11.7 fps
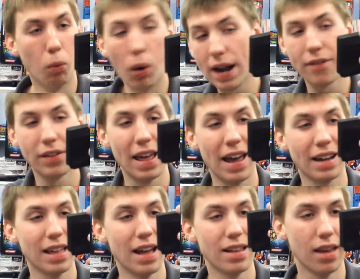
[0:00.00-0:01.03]
whatever the
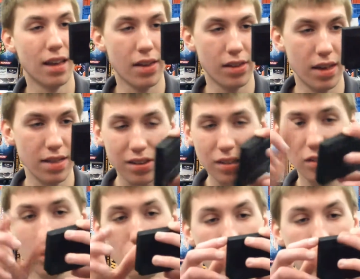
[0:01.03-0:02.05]
heck that says. And this is
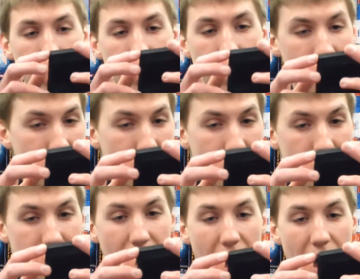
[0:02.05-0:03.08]
the one
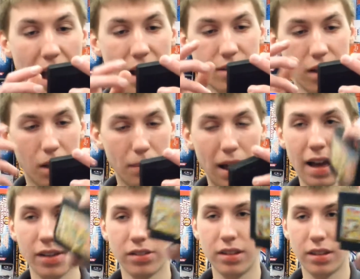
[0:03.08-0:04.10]
that has
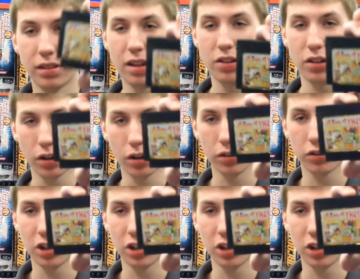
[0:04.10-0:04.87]
Ninja Turtles